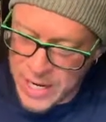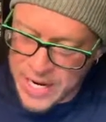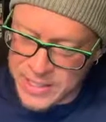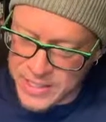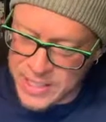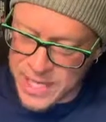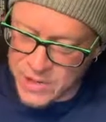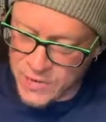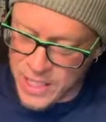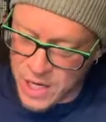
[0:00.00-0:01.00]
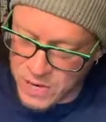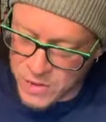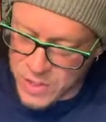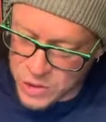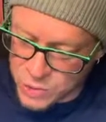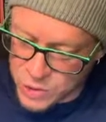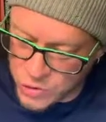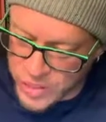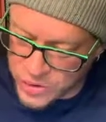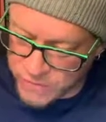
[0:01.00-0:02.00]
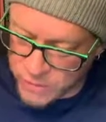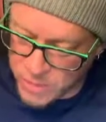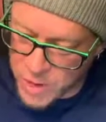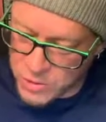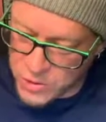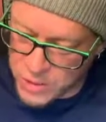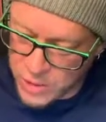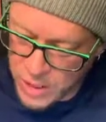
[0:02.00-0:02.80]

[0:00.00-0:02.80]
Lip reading: he successfully covered his retreat to Formosa.